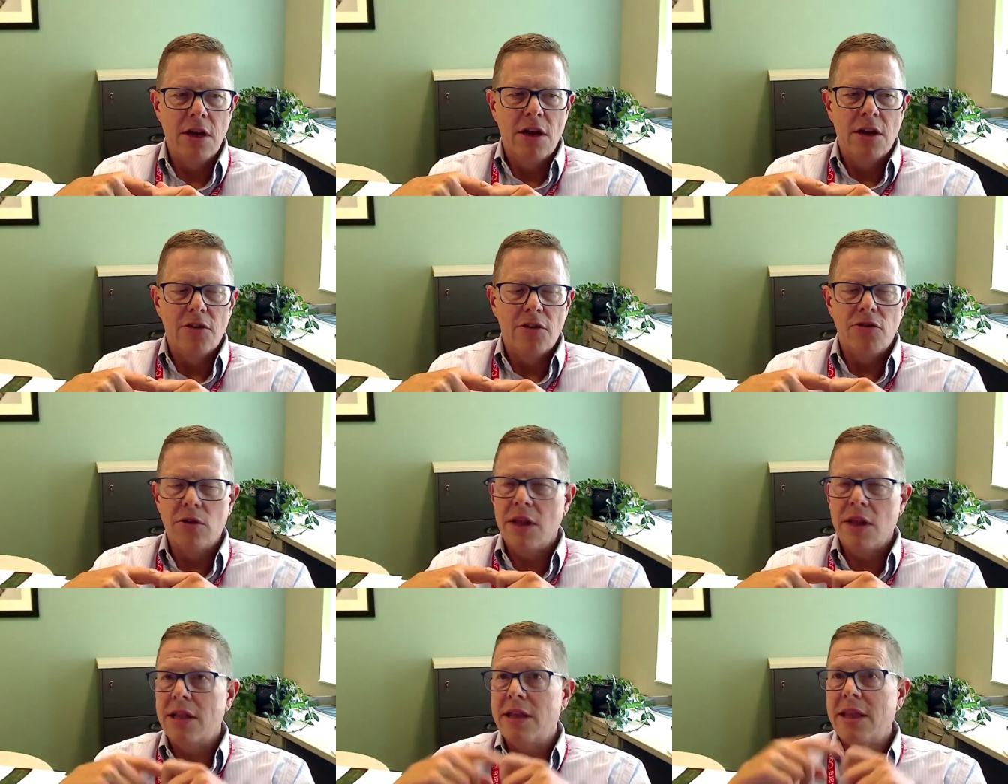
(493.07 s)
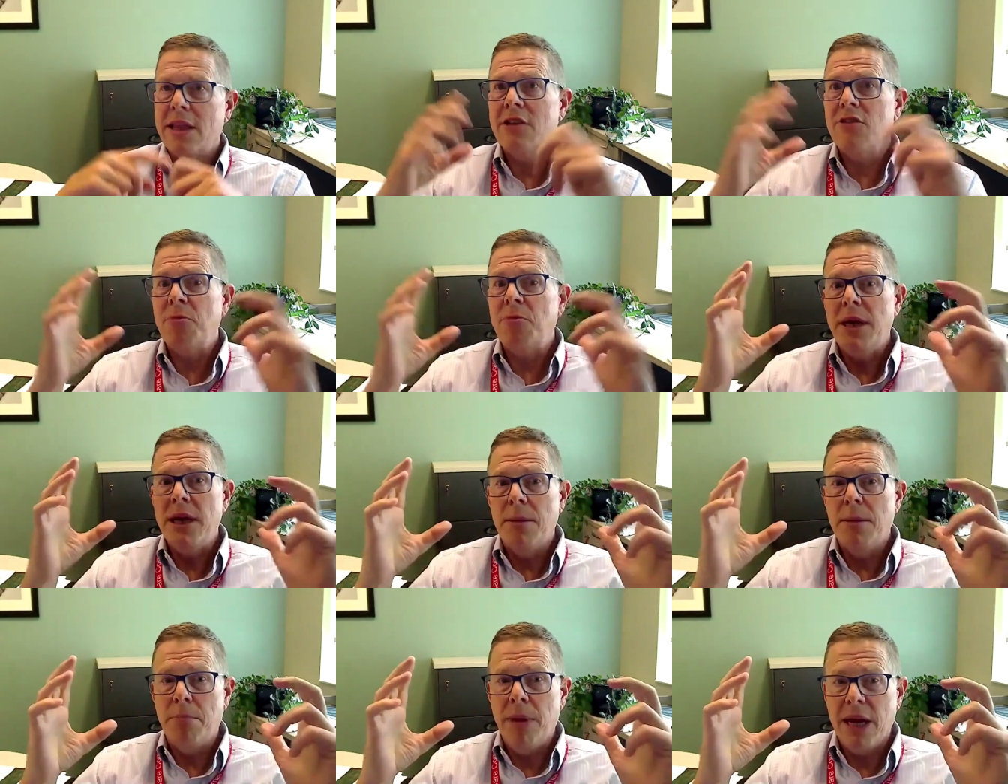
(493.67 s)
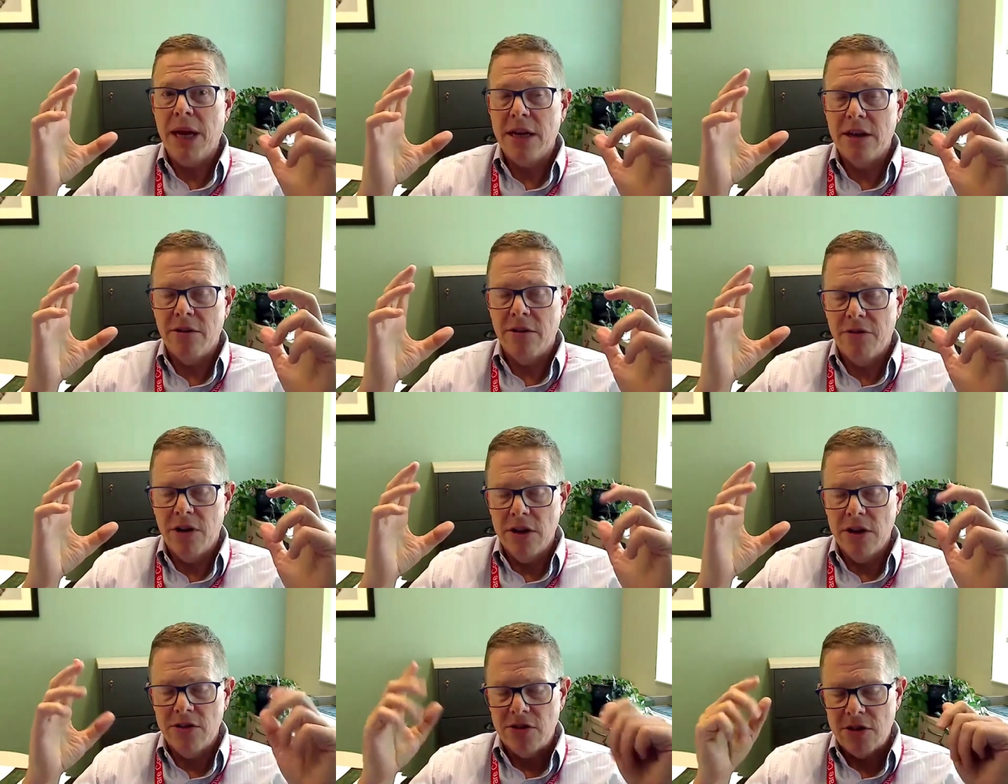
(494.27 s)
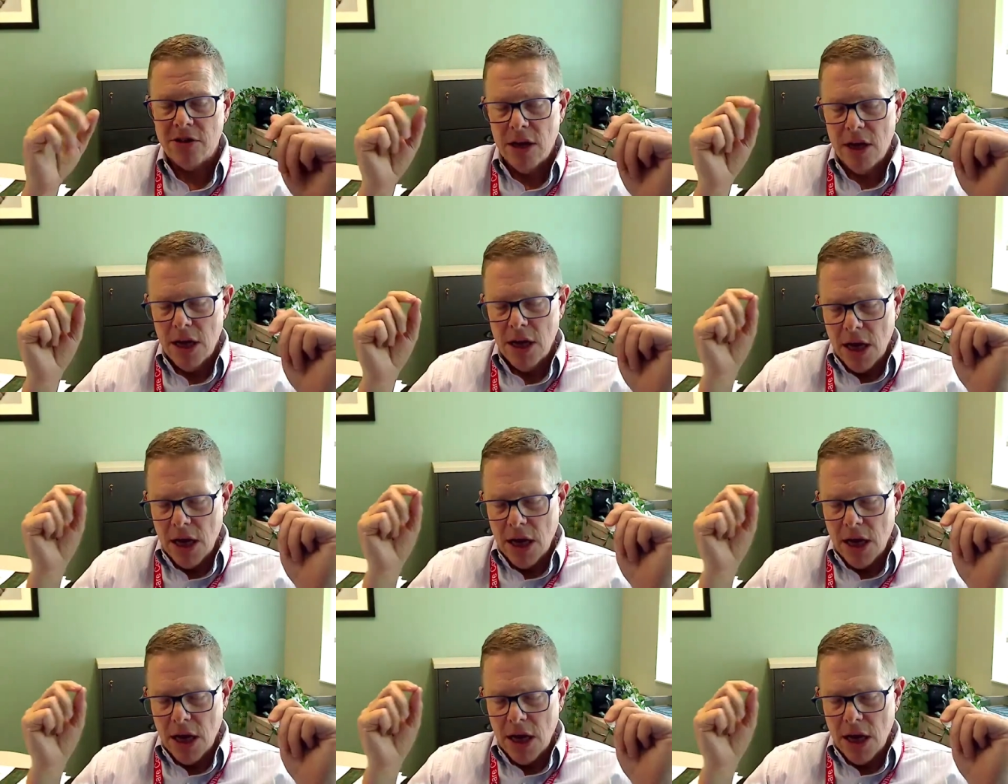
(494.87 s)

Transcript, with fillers: So that, that's been a big difference.